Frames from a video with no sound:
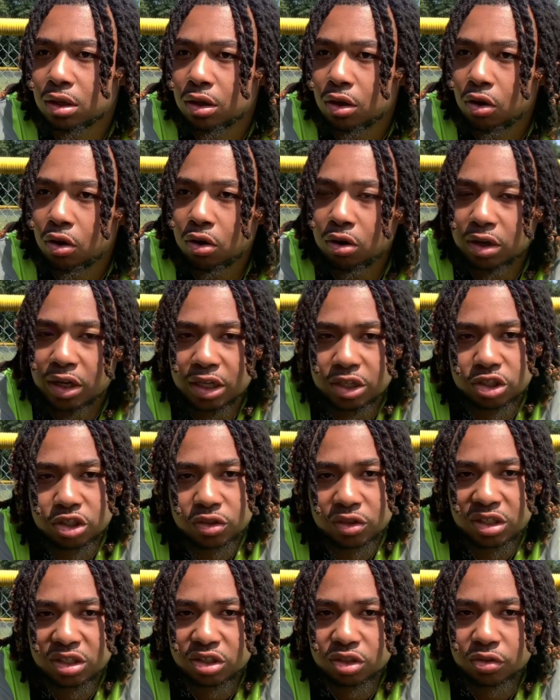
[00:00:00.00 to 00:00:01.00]
All that
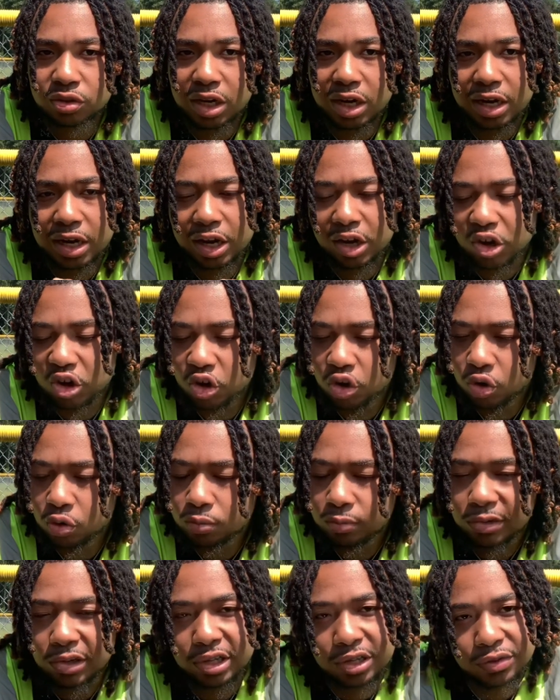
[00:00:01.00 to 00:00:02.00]
stress you got at home,
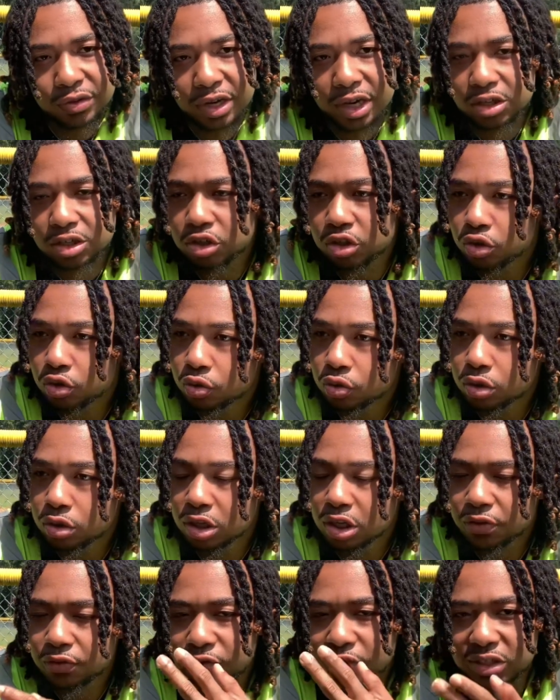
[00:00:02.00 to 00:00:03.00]
leave it at the door.
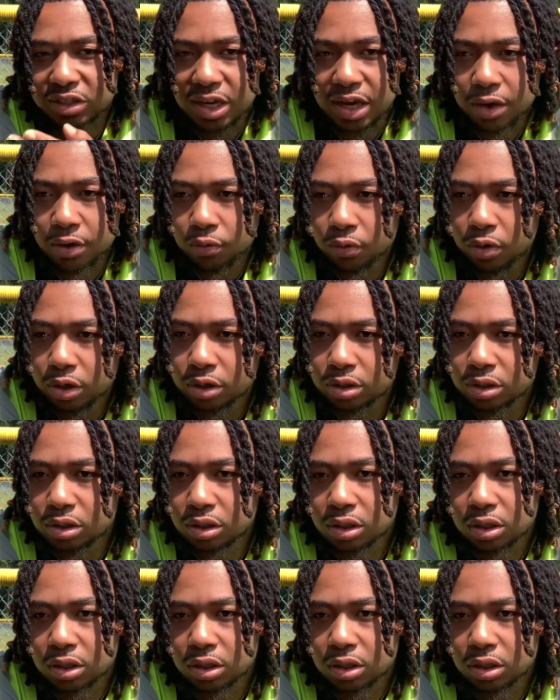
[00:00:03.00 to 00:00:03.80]
If it's at work,